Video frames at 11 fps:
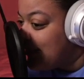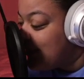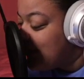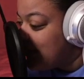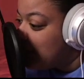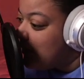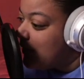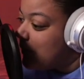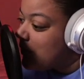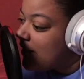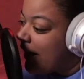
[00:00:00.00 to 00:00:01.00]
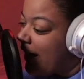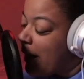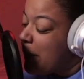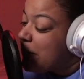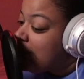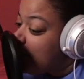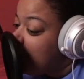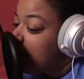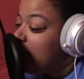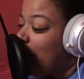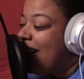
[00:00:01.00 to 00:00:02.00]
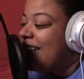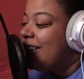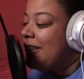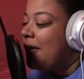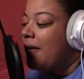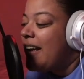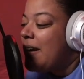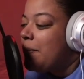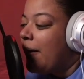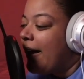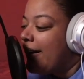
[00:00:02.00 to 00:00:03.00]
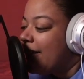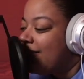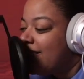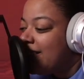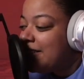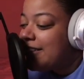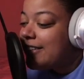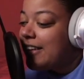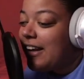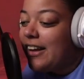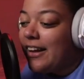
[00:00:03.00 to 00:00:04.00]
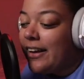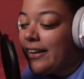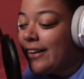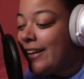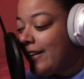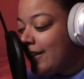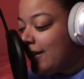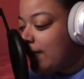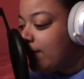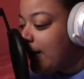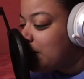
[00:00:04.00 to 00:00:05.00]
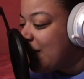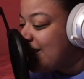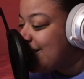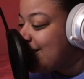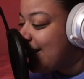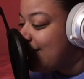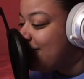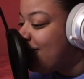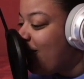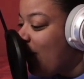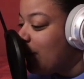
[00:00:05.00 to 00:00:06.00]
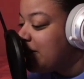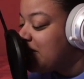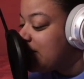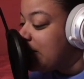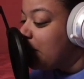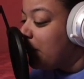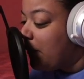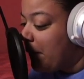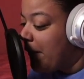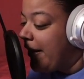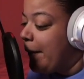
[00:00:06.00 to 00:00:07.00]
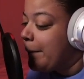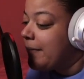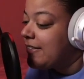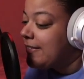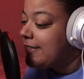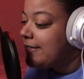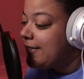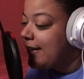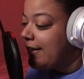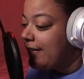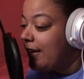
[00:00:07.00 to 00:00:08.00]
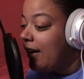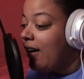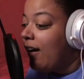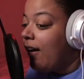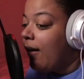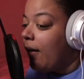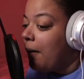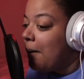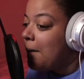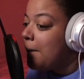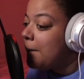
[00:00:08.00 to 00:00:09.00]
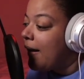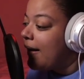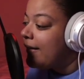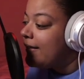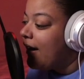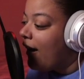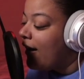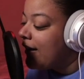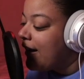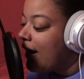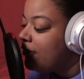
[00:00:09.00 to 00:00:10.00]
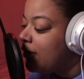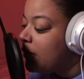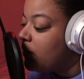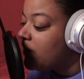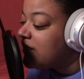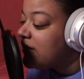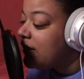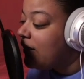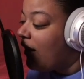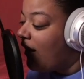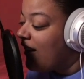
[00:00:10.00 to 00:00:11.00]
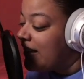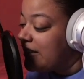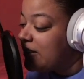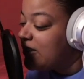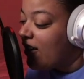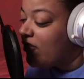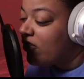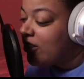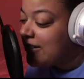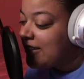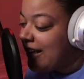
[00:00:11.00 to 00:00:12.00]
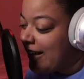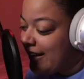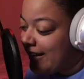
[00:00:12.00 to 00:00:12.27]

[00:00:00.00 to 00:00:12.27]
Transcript: to be. But like, I'm still so annoyed by him. He's just, ugh, he makes my skin crawl, which is the point. But still, oh my god, everyone's gone. Jefferson.